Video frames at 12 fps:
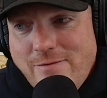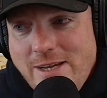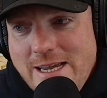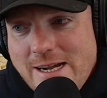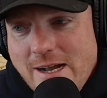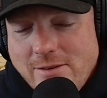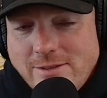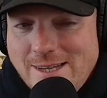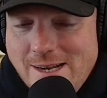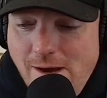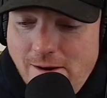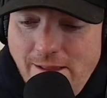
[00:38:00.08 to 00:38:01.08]
that F D E color. And
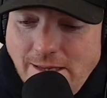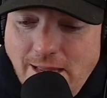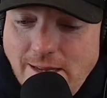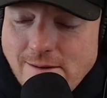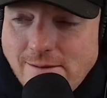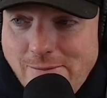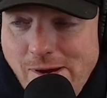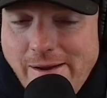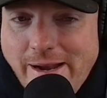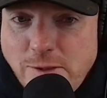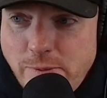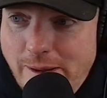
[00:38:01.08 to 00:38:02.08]
she's like, well, I don't like that. So I'm like,
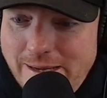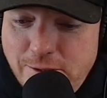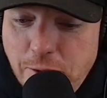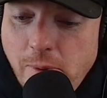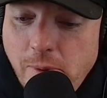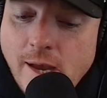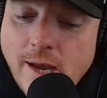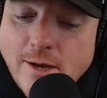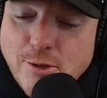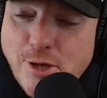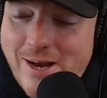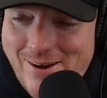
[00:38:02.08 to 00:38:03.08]
well, I guess we're buying two.
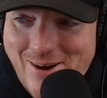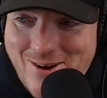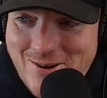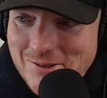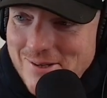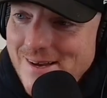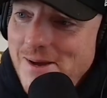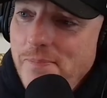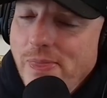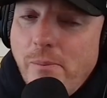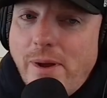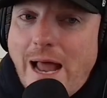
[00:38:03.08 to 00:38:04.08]
So,
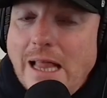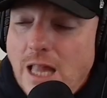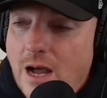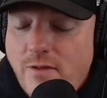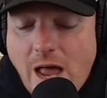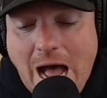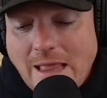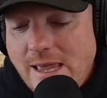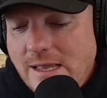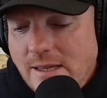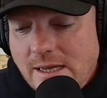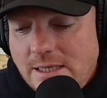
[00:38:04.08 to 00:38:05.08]
but I loved it. I
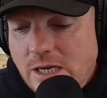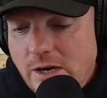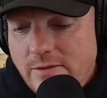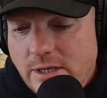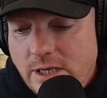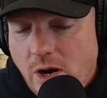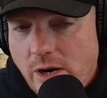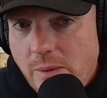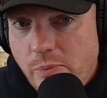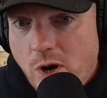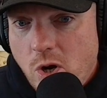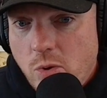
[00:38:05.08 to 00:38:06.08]
think the interior of the T R
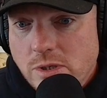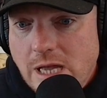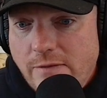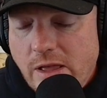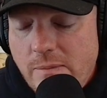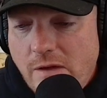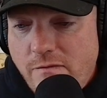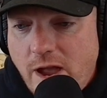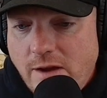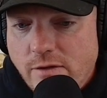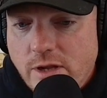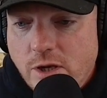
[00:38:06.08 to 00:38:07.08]
D Pro is definitely my
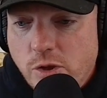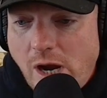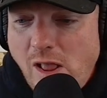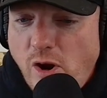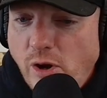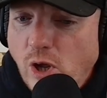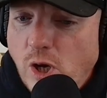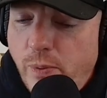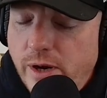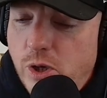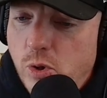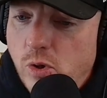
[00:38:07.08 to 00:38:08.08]
favorite. The Trail Hunter
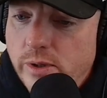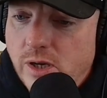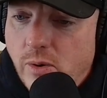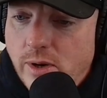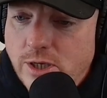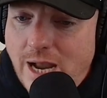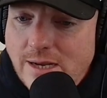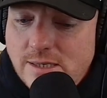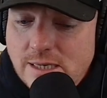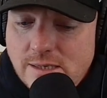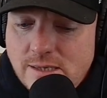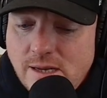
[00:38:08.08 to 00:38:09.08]
looked pretty cool with the orange
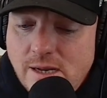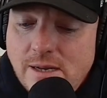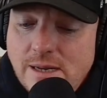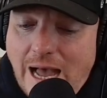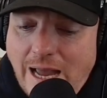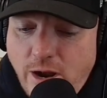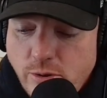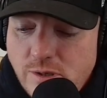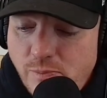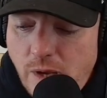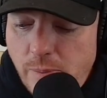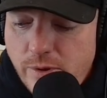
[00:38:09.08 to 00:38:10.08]
accents. I know
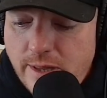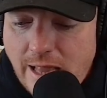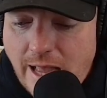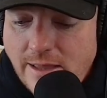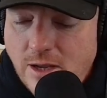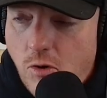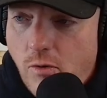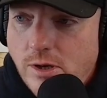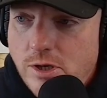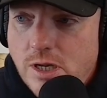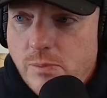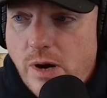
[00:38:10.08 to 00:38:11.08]
mm-hmm. some people that like the
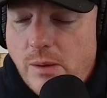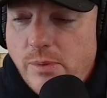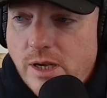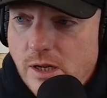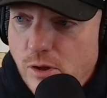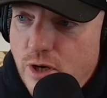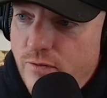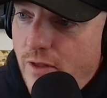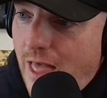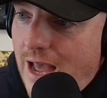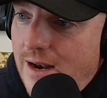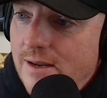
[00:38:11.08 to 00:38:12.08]
orange, and they're probably going to
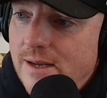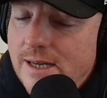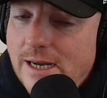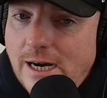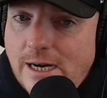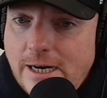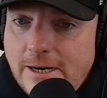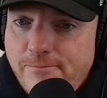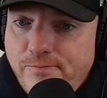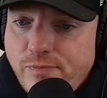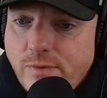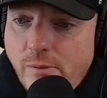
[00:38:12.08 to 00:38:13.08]
look for that.
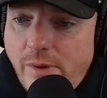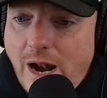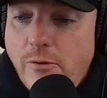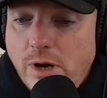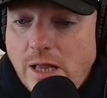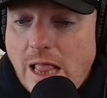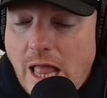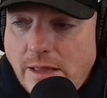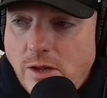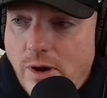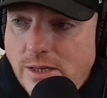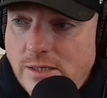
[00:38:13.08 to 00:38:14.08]
Um, but I really
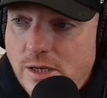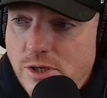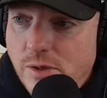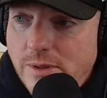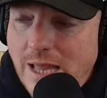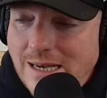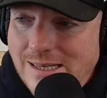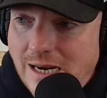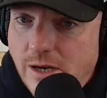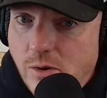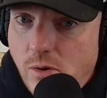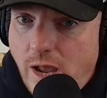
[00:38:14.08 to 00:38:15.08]
like the red stitching with that
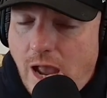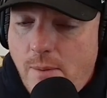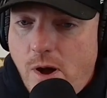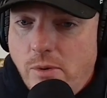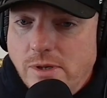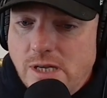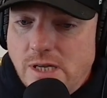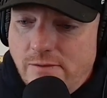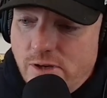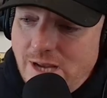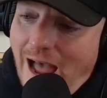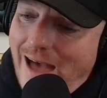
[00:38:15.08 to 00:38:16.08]
technical camo,
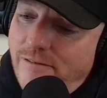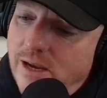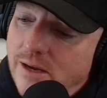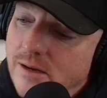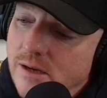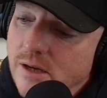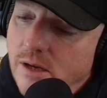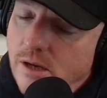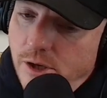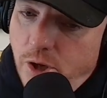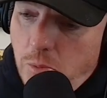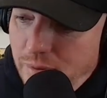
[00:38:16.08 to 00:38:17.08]
instead of just having,
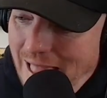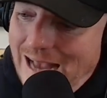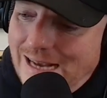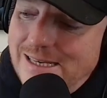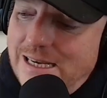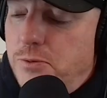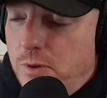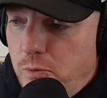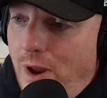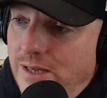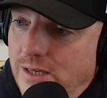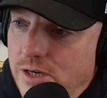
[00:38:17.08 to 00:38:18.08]
you know, black seats with
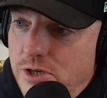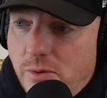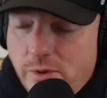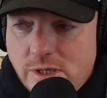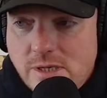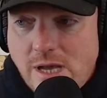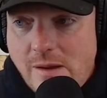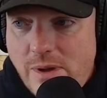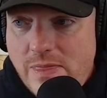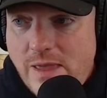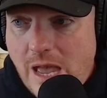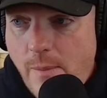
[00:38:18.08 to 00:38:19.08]
red stitching, which has kind of
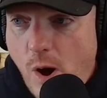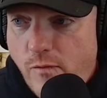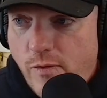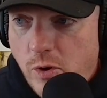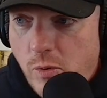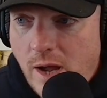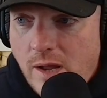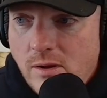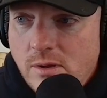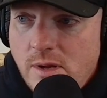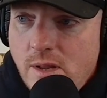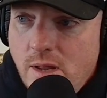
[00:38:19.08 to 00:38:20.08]
been the M O for a
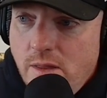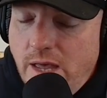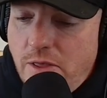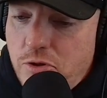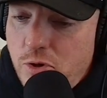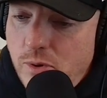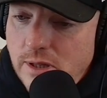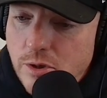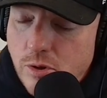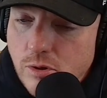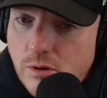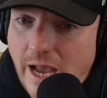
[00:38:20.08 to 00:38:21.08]
while. They threw a
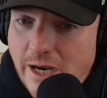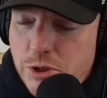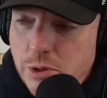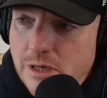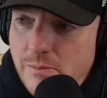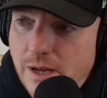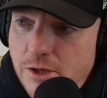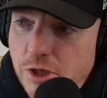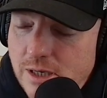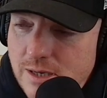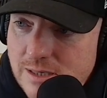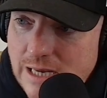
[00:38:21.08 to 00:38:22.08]
little extra
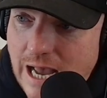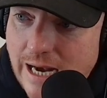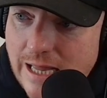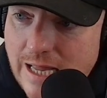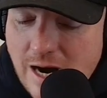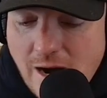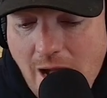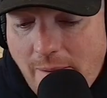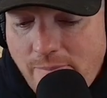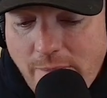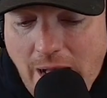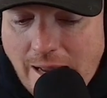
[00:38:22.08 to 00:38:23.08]
dimension and design in there, and
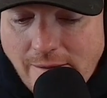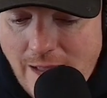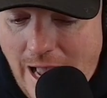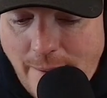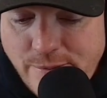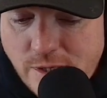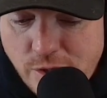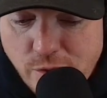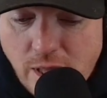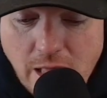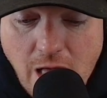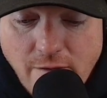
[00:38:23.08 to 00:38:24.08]
I I
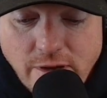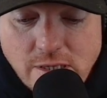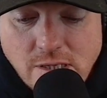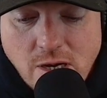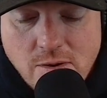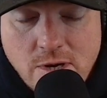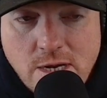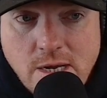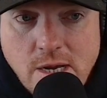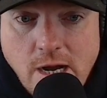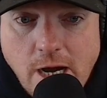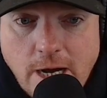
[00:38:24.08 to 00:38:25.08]
absolutely love it. So
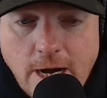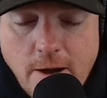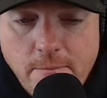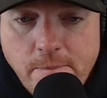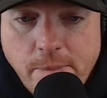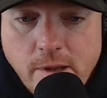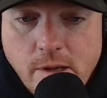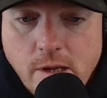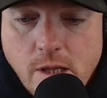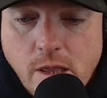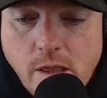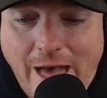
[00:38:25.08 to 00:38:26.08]
um,
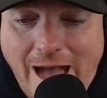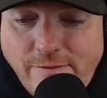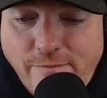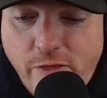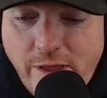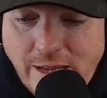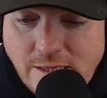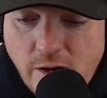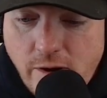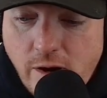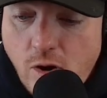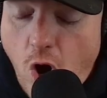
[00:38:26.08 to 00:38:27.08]
that for the
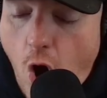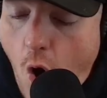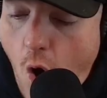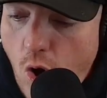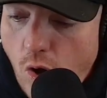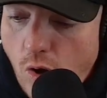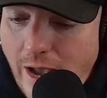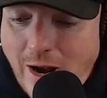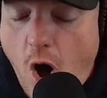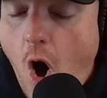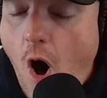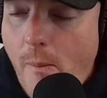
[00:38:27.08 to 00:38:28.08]
interior, all
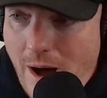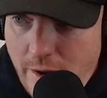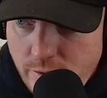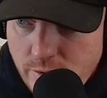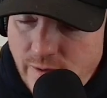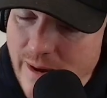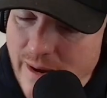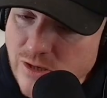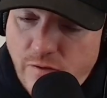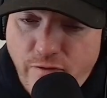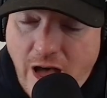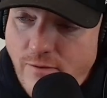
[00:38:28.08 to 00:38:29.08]
in all models, from
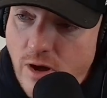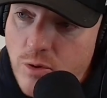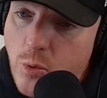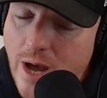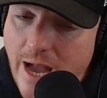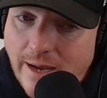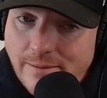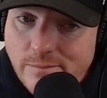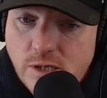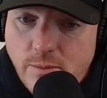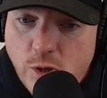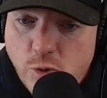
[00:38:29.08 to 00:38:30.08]
S R five all the way
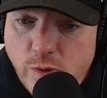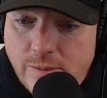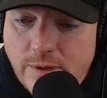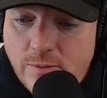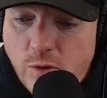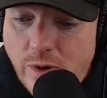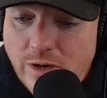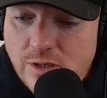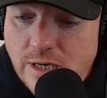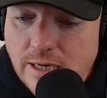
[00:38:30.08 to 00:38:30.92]
to the most premium, the rear